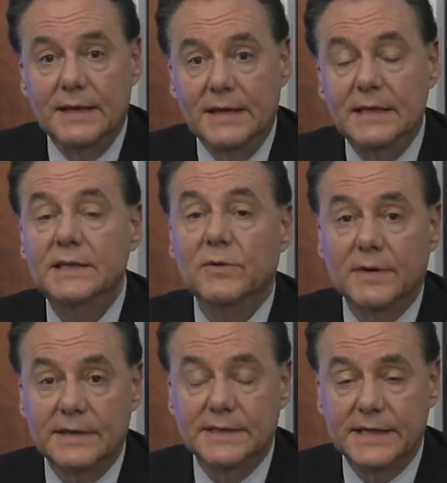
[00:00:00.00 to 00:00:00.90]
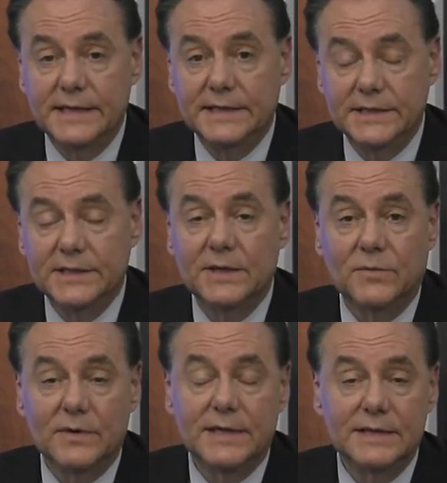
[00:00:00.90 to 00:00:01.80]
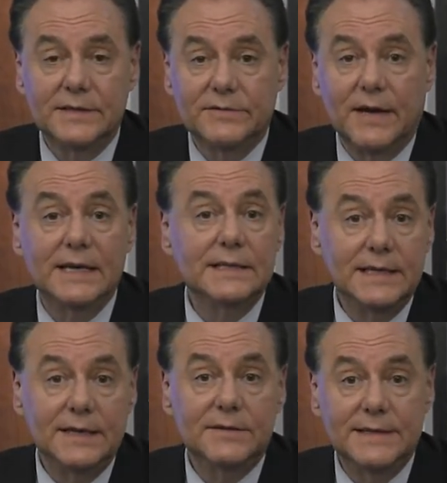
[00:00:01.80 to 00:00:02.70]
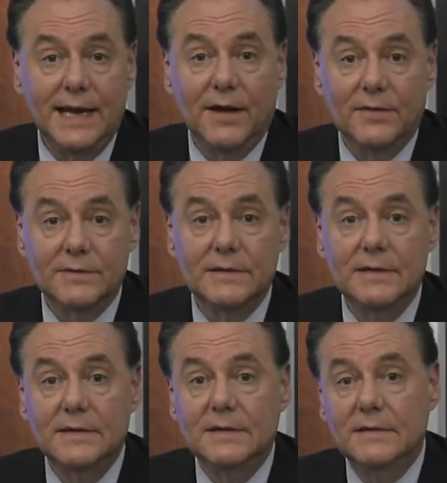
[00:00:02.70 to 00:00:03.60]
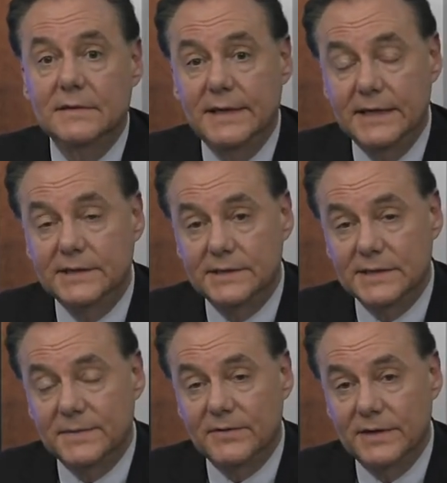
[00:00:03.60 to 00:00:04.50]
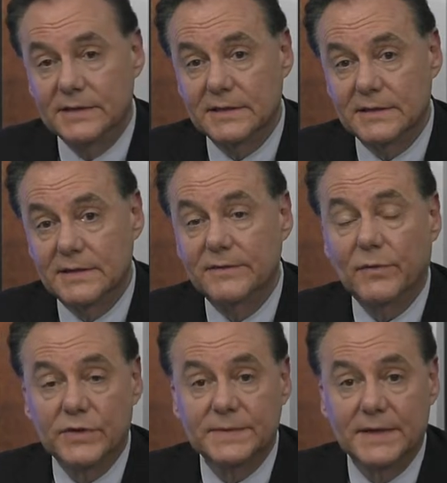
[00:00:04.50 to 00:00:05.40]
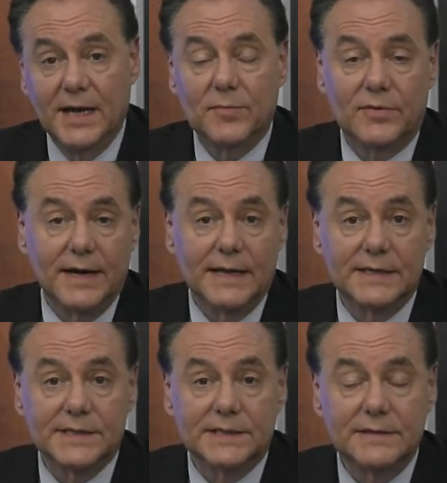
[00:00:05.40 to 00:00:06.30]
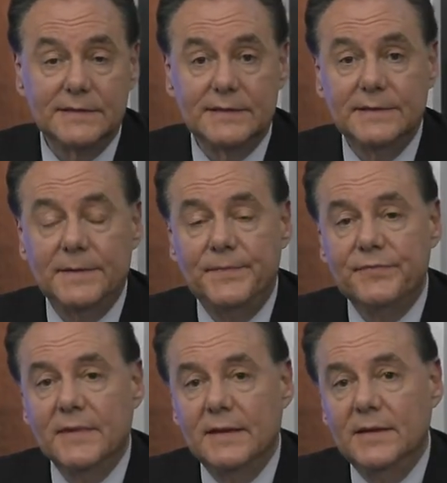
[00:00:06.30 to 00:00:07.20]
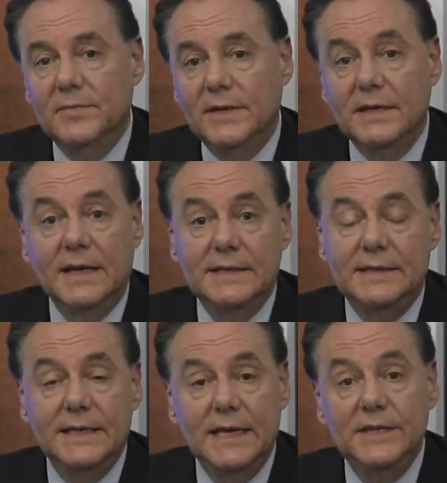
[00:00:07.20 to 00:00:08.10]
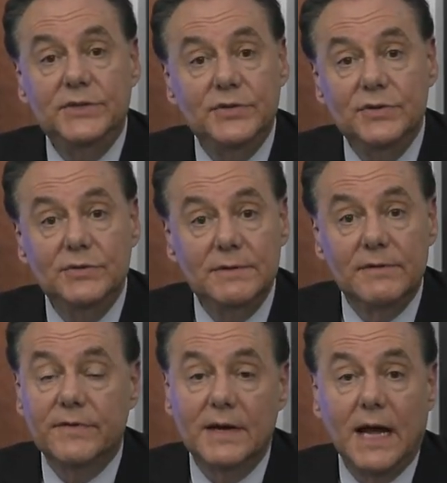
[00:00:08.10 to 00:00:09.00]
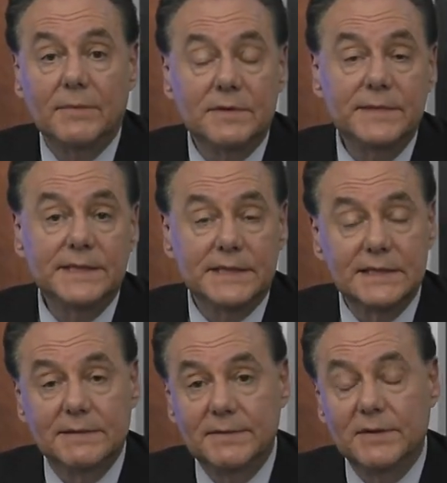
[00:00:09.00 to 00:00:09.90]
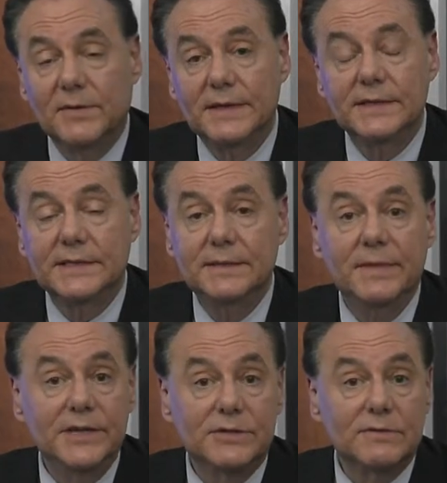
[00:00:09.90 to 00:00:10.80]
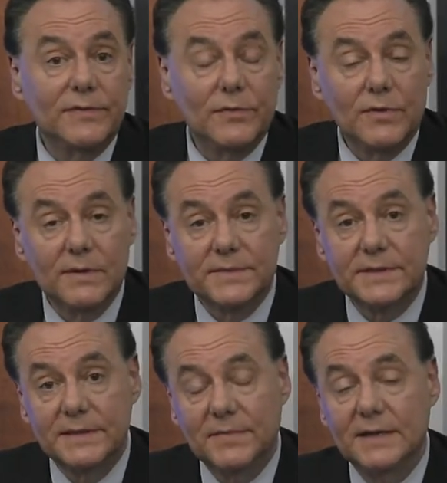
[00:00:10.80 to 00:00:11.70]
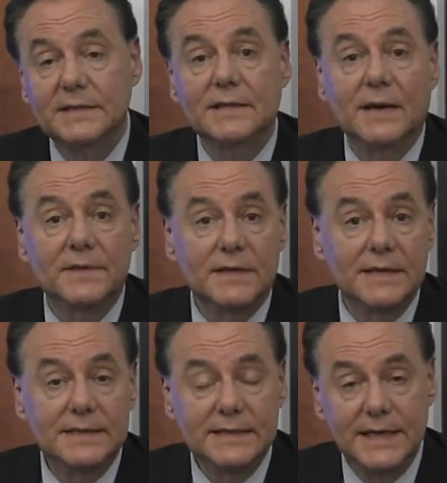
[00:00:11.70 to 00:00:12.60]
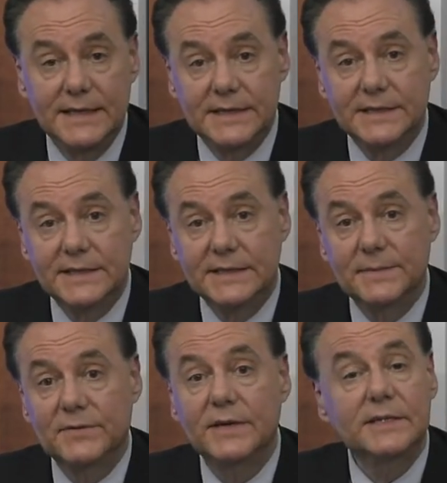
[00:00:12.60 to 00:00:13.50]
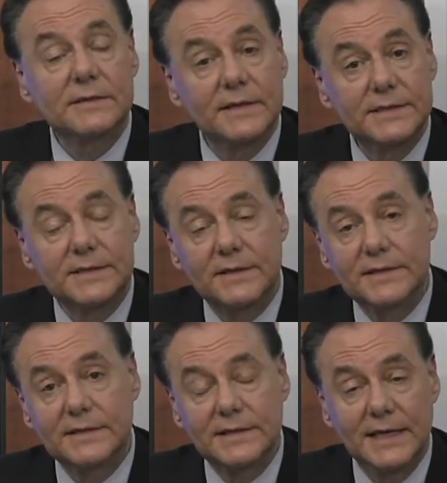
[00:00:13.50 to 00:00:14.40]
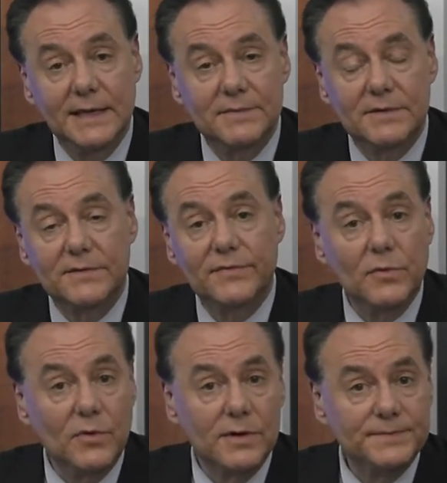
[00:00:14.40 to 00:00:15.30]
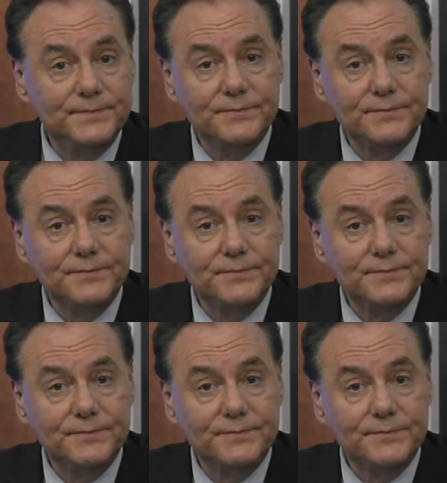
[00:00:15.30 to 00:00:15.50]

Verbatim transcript: in the organizations that are working to try to tear down the nation's immigration enforcement apparatus. But in 1982, we were very optimistic that we were going to see major reforms. And by the time the 1986 immigration legislation came to the floor,